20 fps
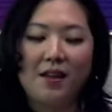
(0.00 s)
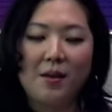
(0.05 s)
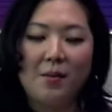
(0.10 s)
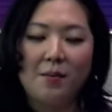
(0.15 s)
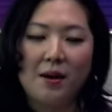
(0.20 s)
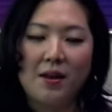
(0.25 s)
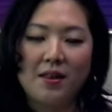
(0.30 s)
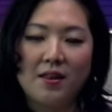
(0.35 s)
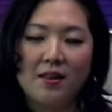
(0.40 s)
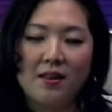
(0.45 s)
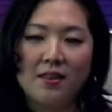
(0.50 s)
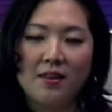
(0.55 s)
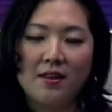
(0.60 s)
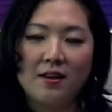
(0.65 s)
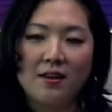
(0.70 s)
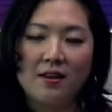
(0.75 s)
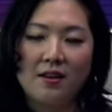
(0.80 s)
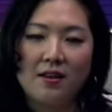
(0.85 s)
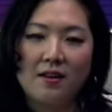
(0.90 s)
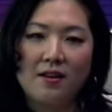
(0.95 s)
but
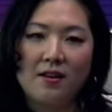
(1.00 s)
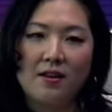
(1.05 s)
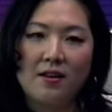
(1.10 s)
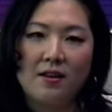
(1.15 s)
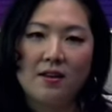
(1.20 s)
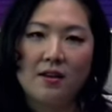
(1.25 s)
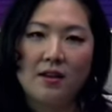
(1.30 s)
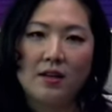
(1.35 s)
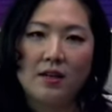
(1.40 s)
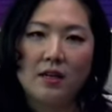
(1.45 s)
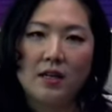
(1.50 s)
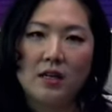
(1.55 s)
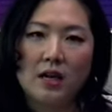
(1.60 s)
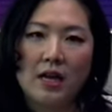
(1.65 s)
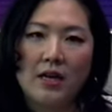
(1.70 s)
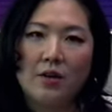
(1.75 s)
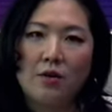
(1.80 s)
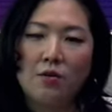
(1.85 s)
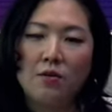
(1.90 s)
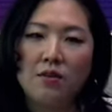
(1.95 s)
the
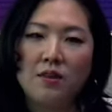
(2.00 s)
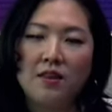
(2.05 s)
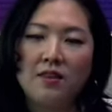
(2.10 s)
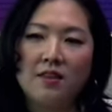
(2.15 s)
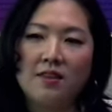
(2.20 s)
I don't think